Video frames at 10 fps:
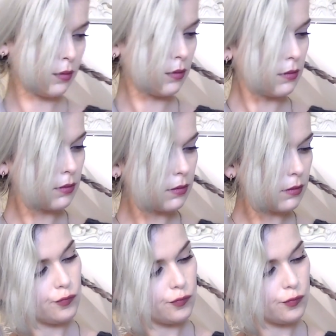And then I'm just
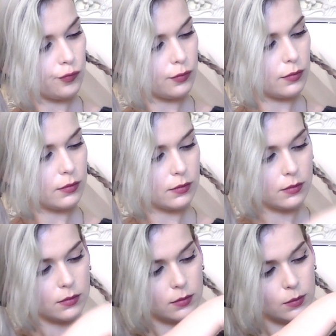going to quickly pop a
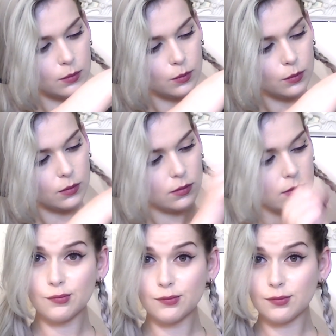hairpin at the end so it
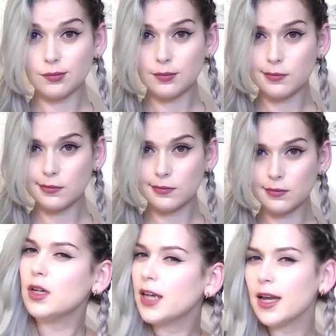doesn't come loose.
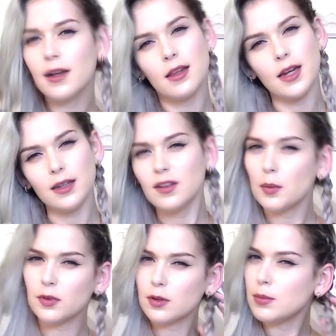Okay, now the next
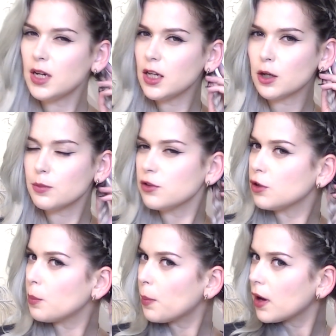step is completely
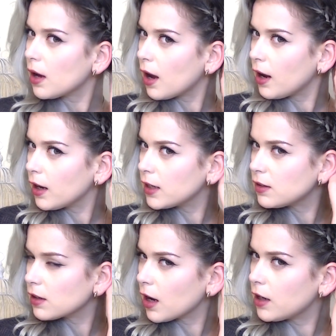optional, but I like
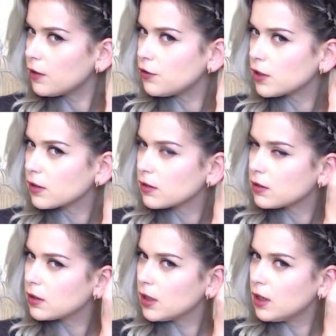to kind of
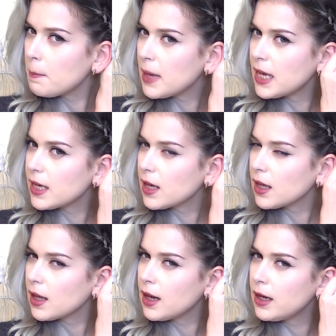just make
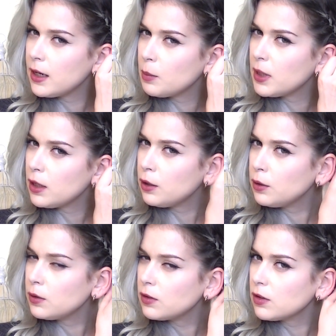it a little bit
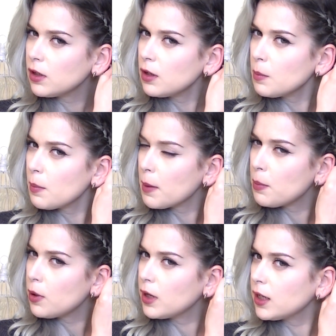looser by
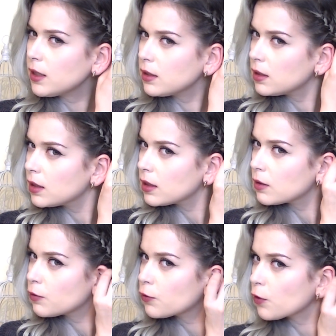pulling
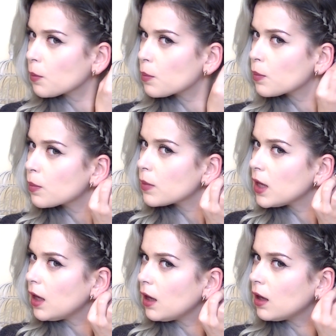from
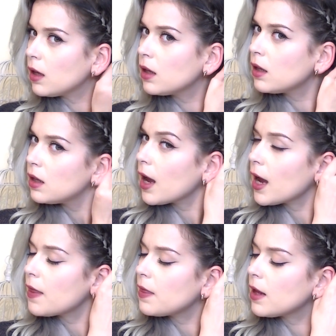here
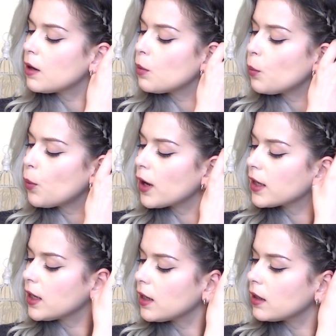and then
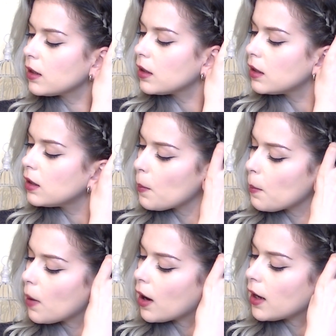working
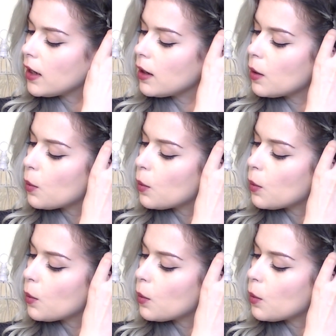my